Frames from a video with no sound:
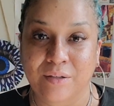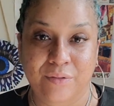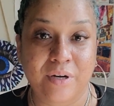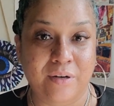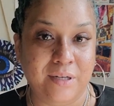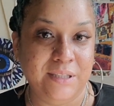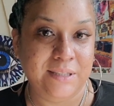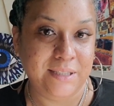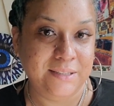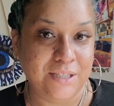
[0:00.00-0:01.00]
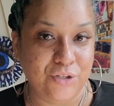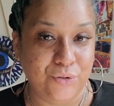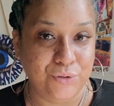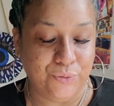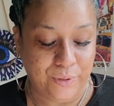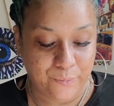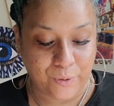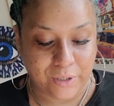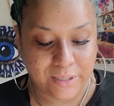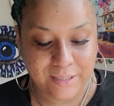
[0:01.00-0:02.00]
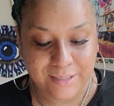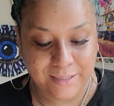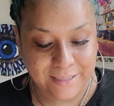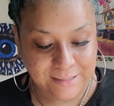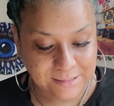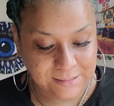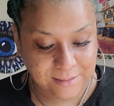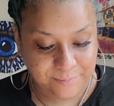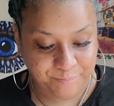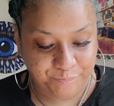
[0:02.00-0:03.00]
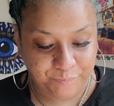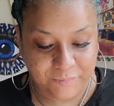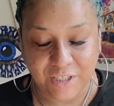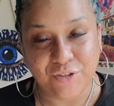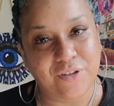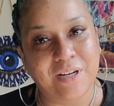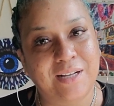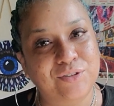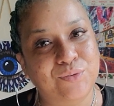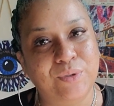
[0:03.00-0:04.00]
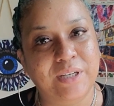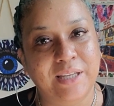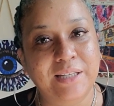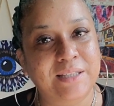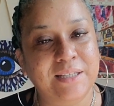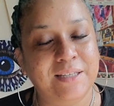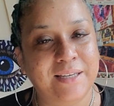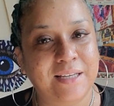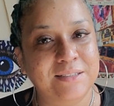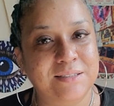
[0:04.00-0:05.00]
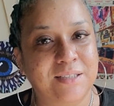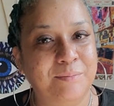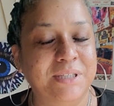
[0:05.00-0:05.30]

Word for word: They're going to think that you're doing work against them and you're not doing anything against them.